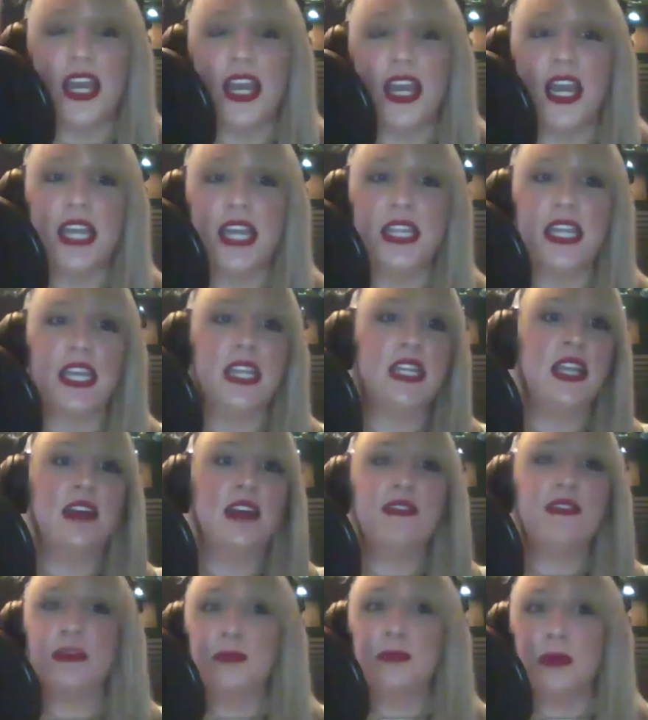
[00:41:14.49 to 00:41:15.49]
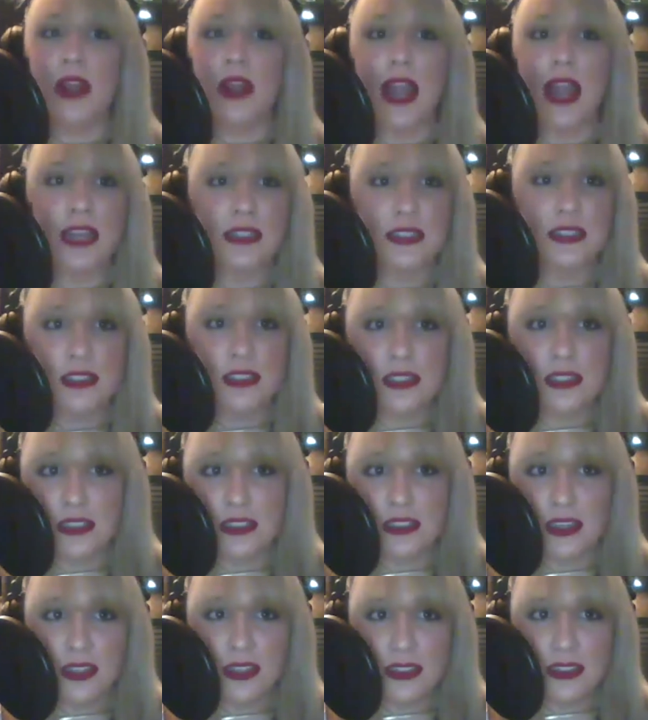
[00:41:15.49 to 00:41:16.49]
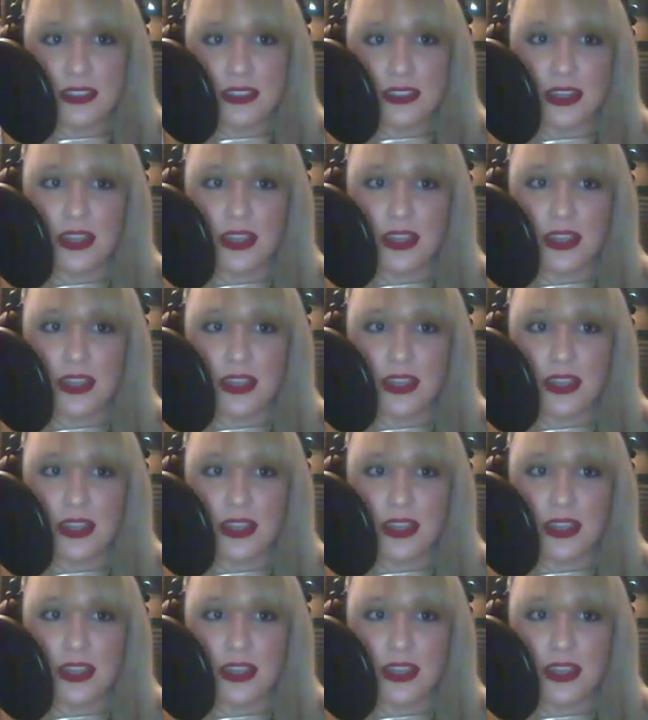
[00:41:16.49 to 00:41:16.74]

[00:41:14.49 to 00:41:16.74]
and they never practiced it